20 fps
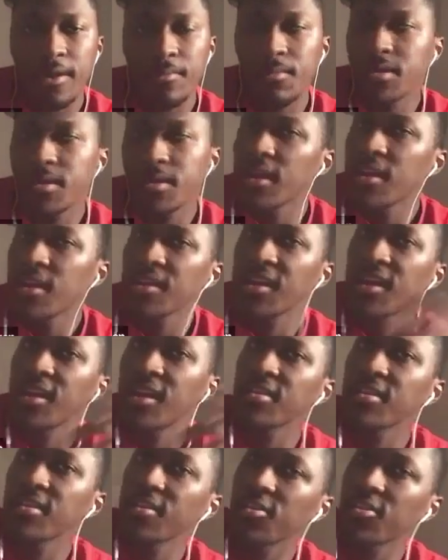but the other
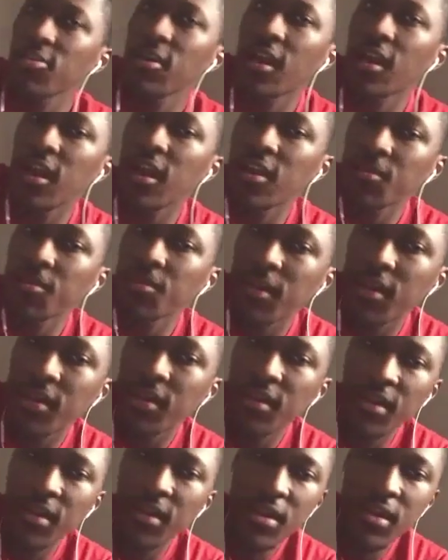characters you cosplay,
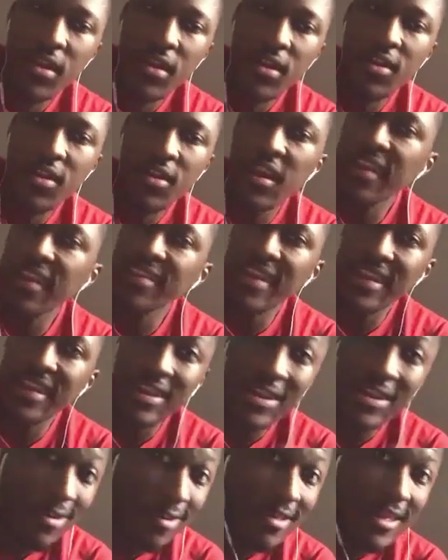you kind of like
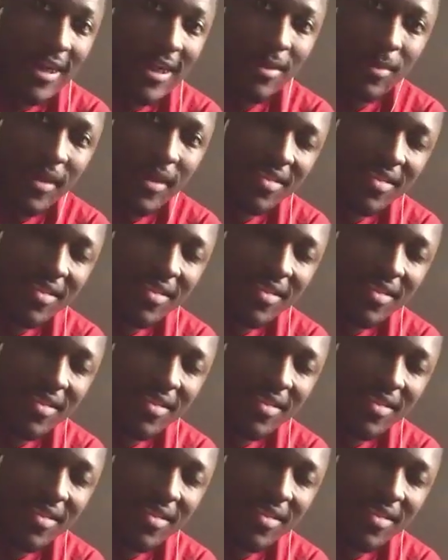know a lot about the